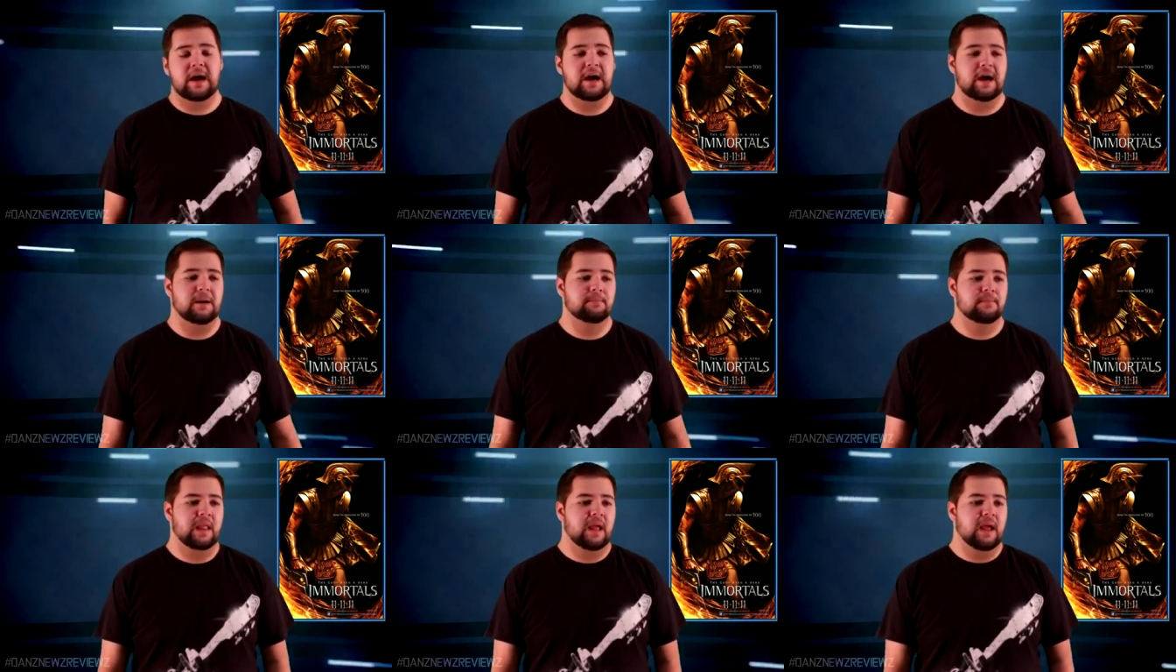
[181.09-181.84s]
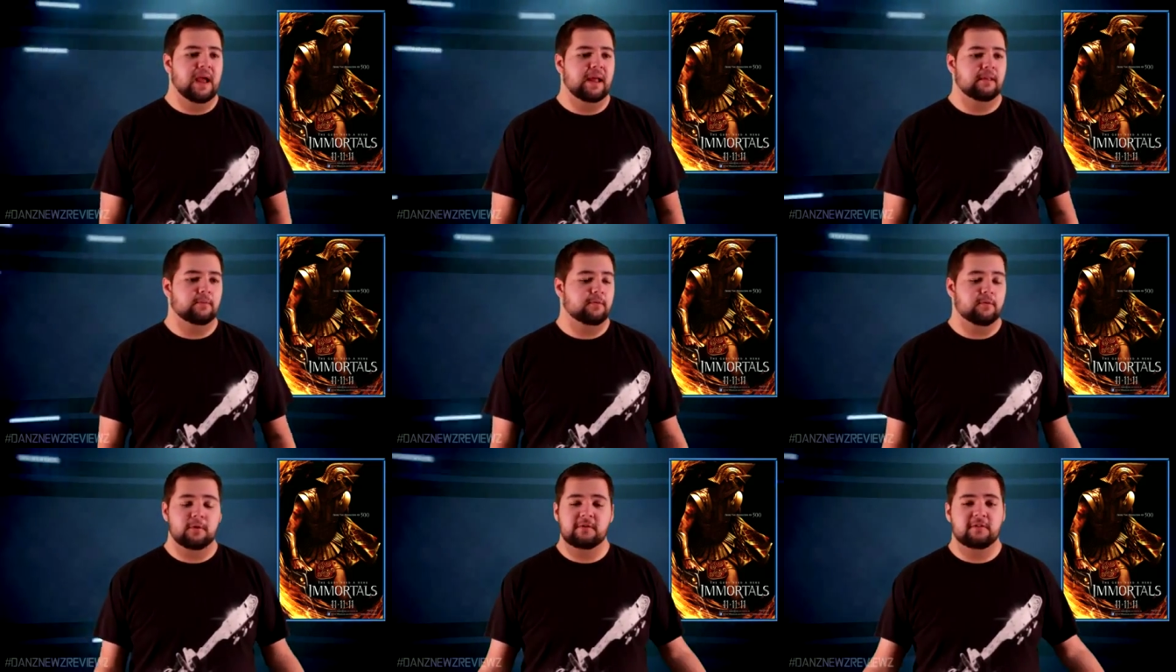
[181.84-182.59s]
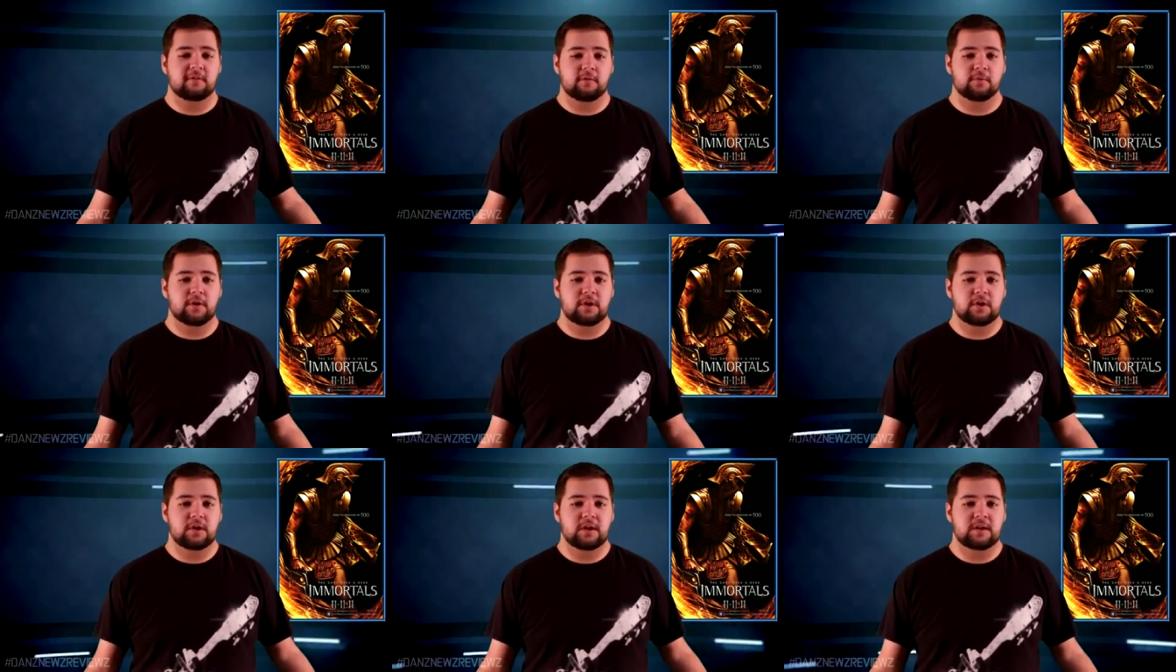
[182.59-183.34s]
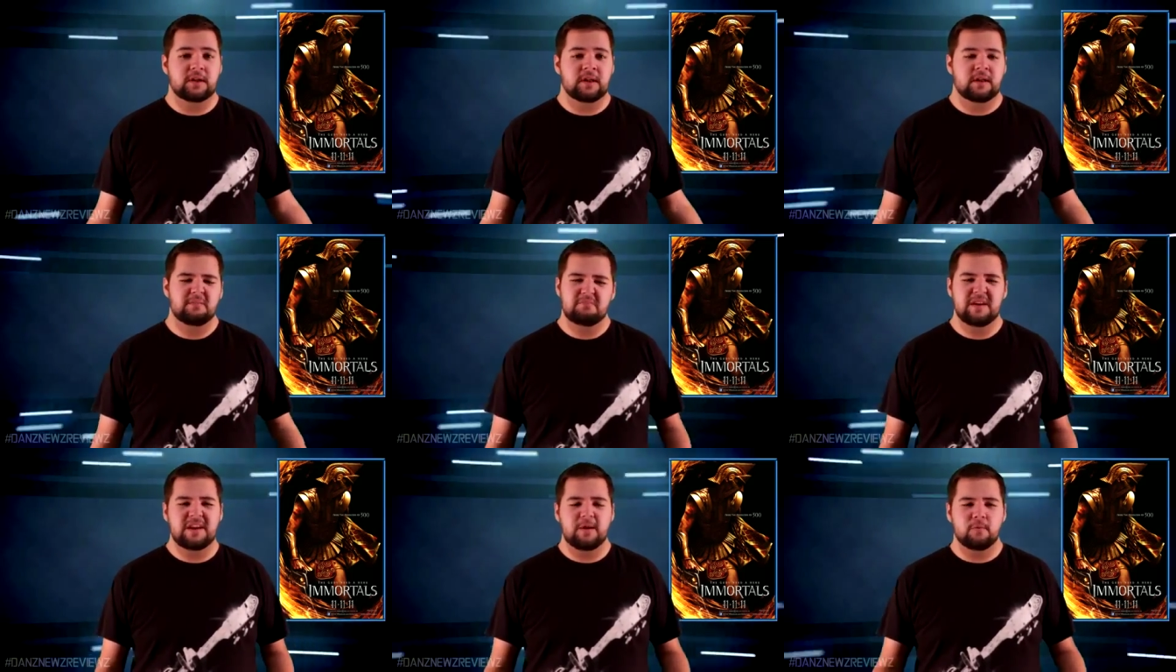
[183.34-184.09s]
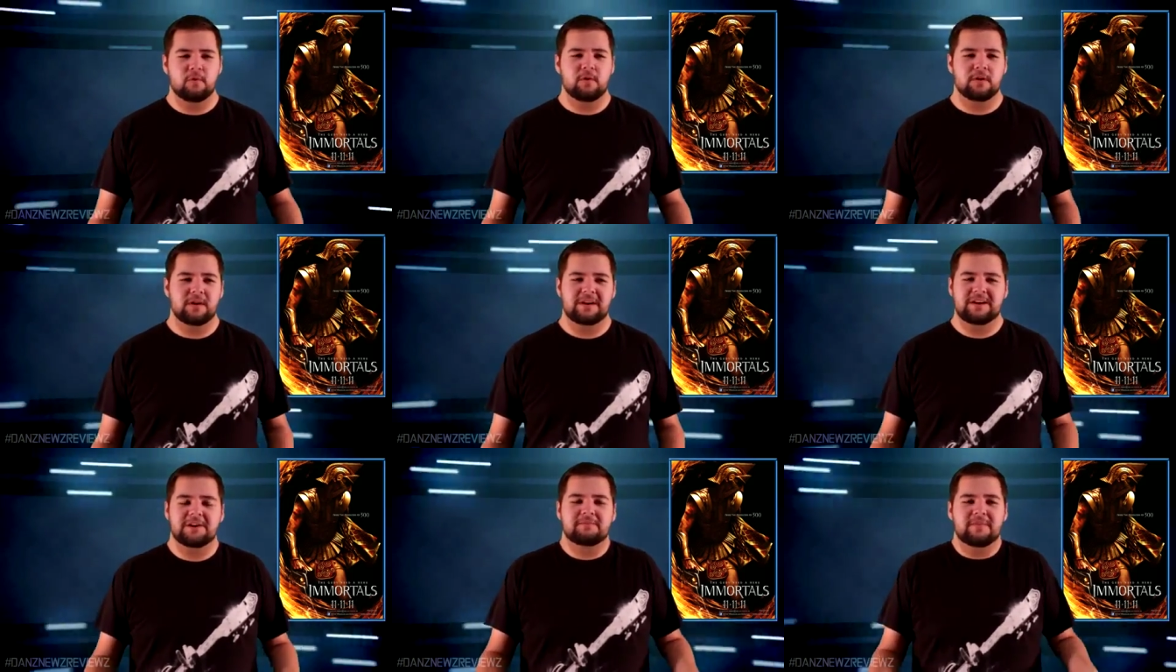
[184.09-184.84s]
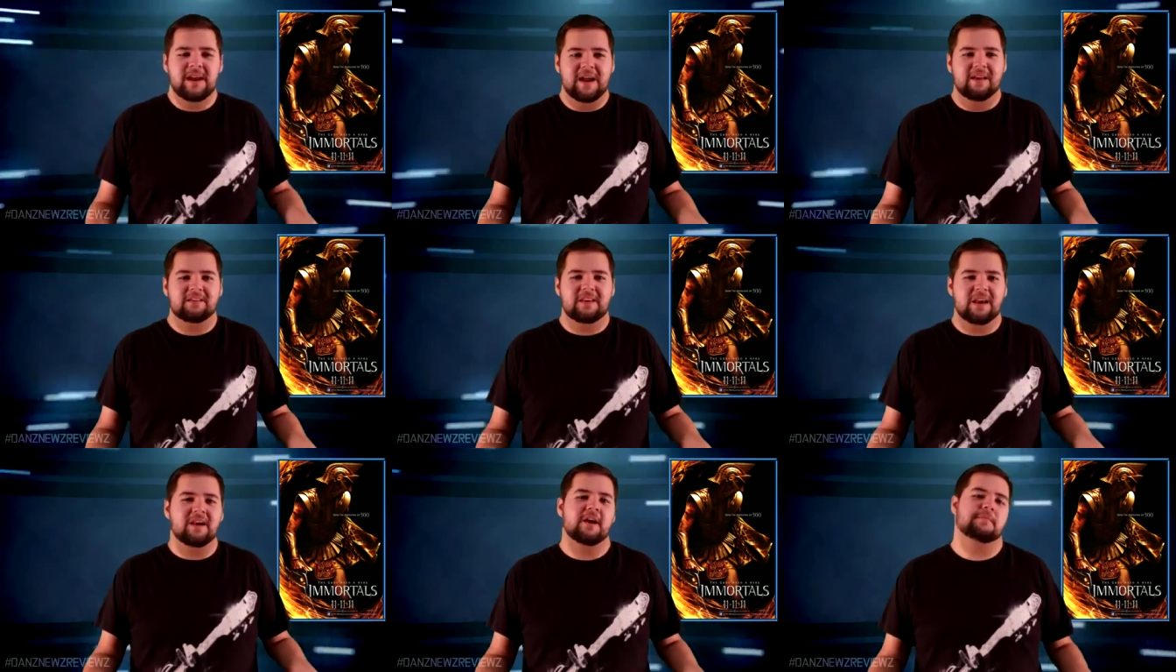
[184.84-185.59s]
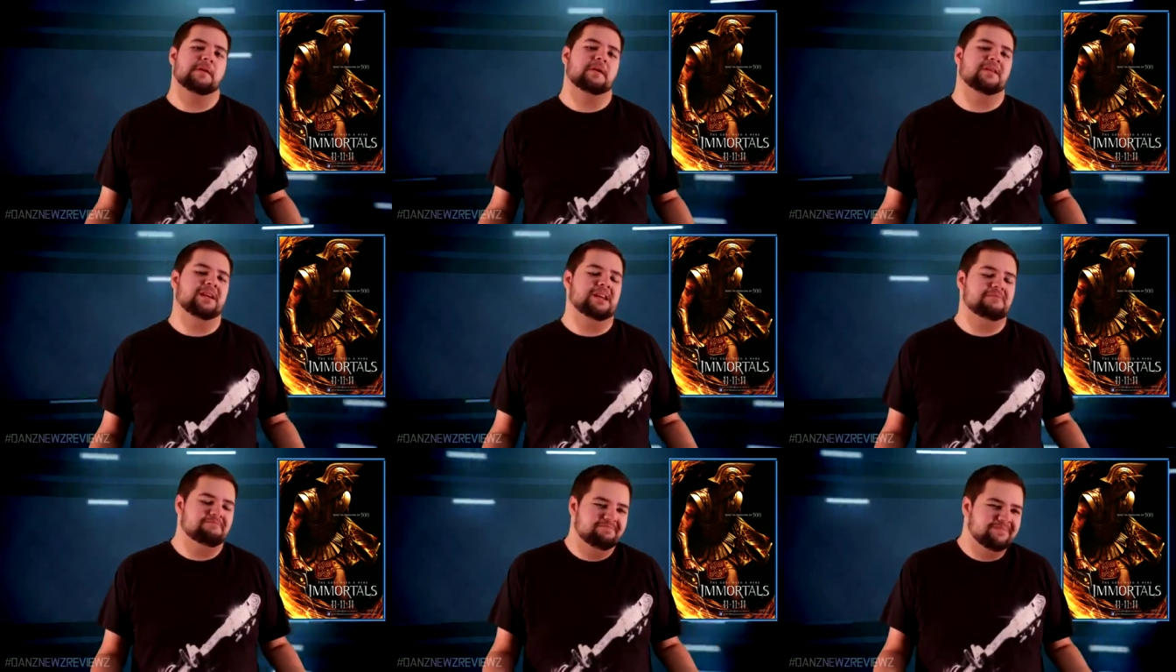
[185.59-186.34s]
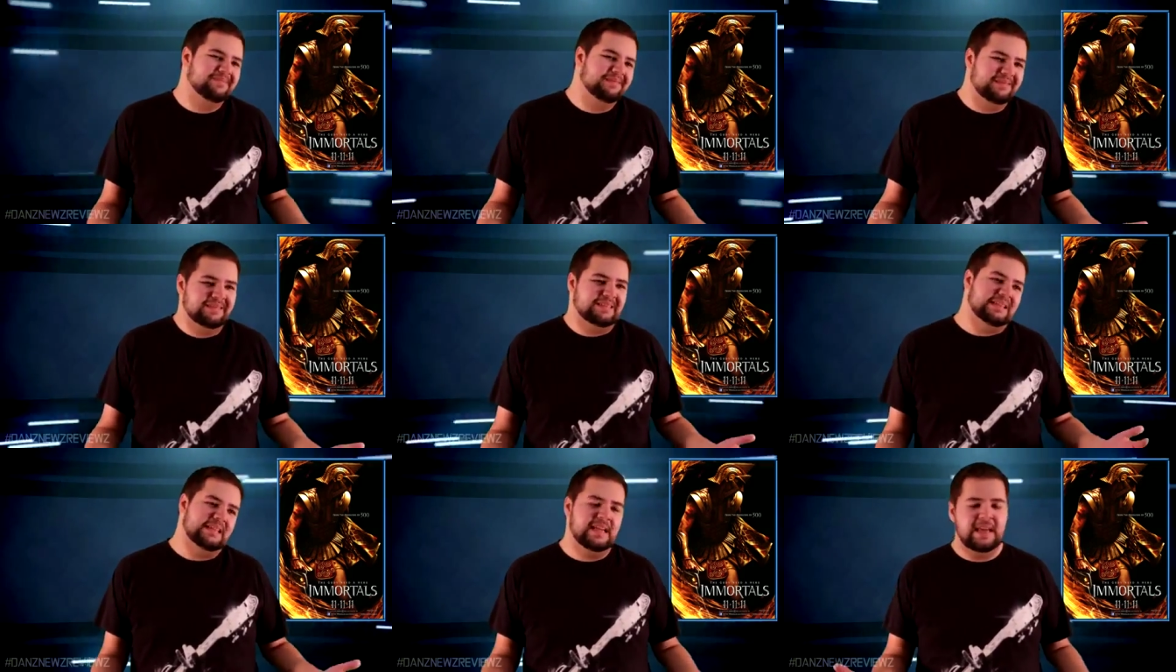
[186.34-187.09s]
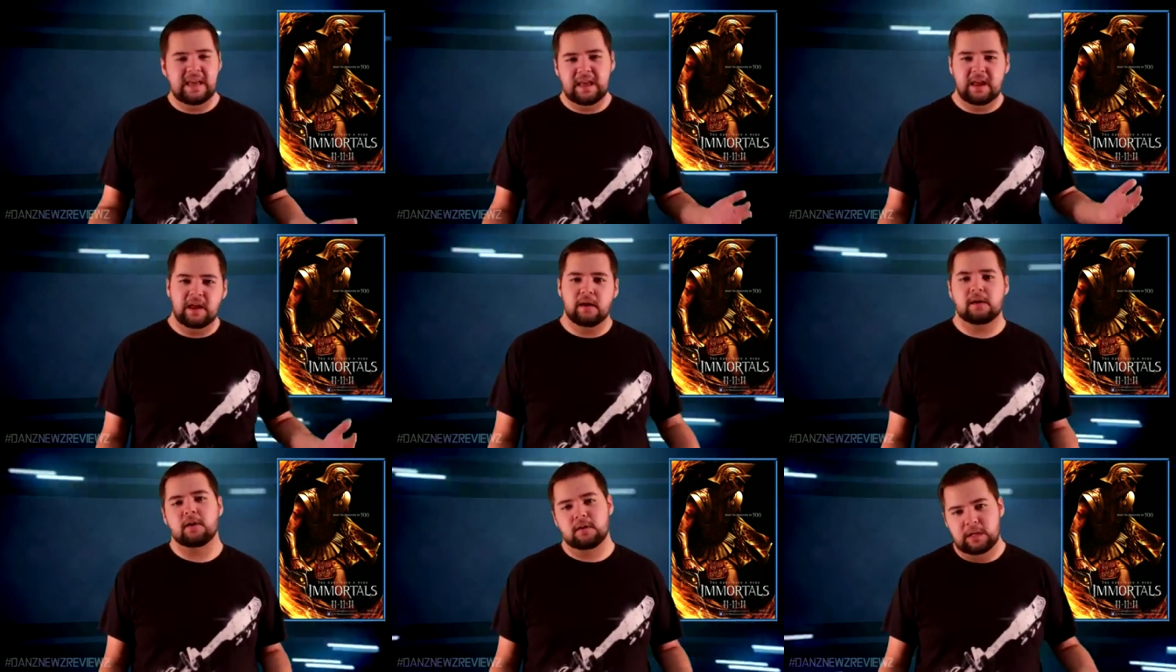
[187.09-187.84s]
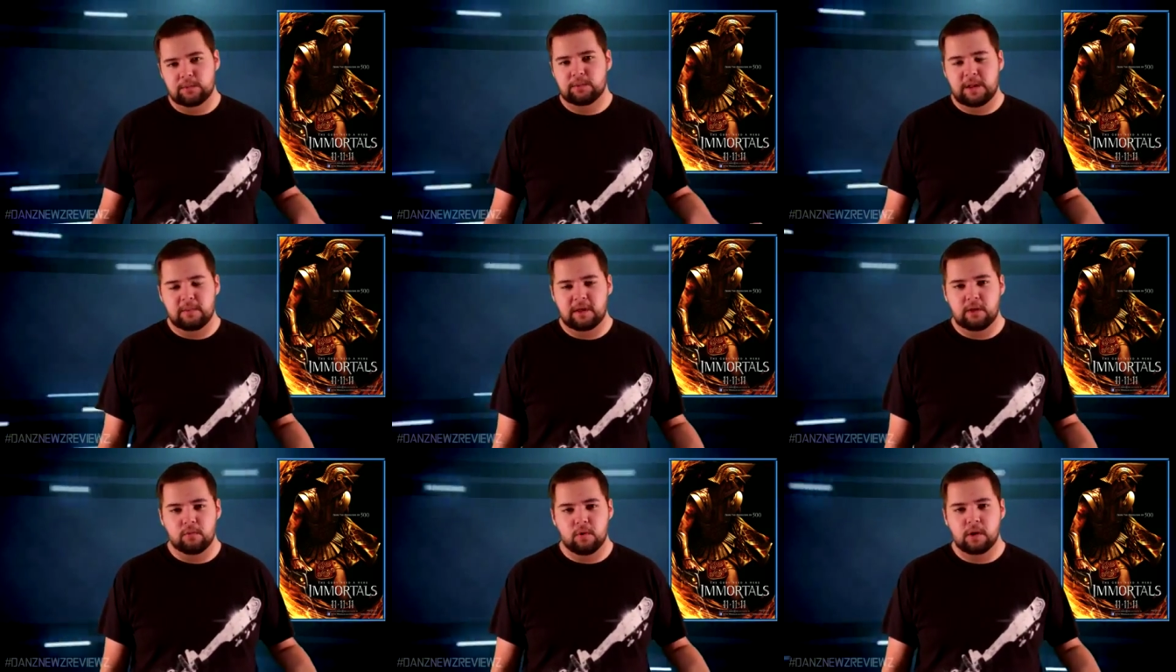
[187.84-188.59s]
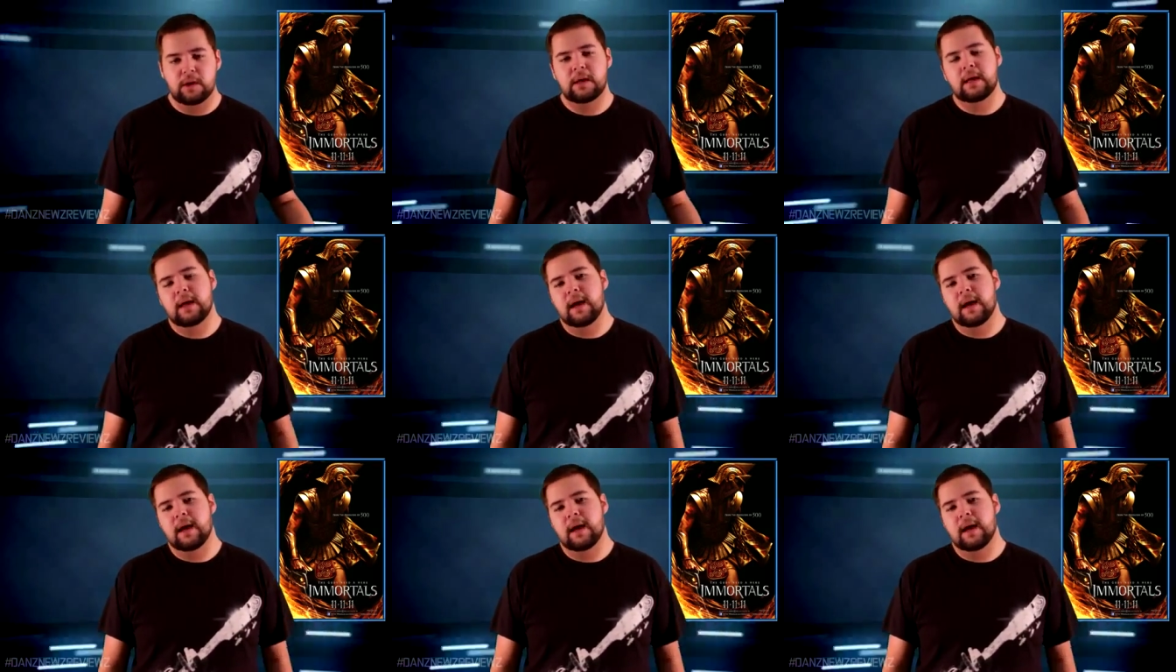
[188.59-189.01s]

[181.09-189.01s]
And the performances are pretty good. Mickey Rourke as King Hyperion, I could have done without Mickey Rourke.